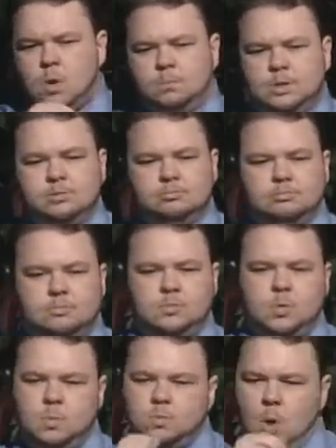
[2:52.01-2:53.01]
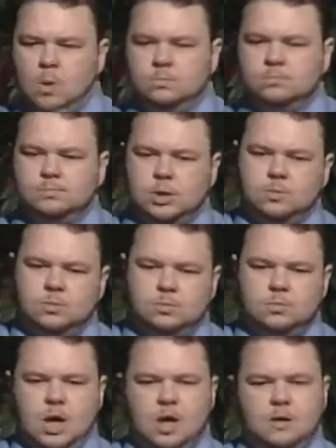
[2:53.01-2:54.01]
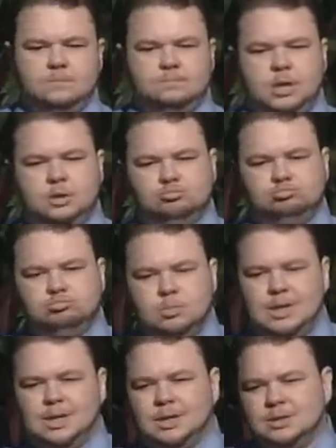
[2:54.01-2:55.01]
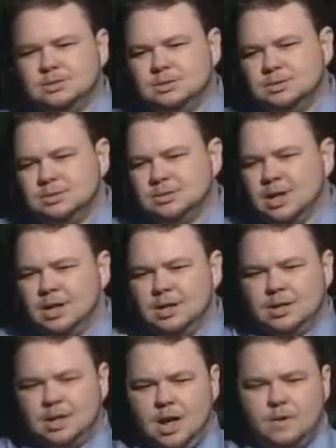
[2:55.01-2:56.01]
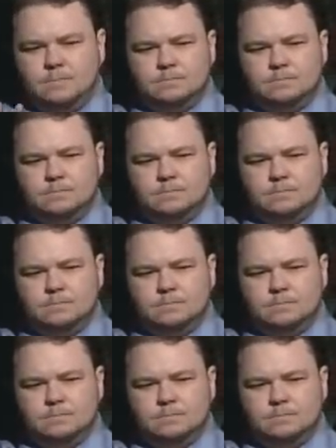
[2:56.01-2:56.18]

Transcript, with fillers: By 1848, there was a women's rights convention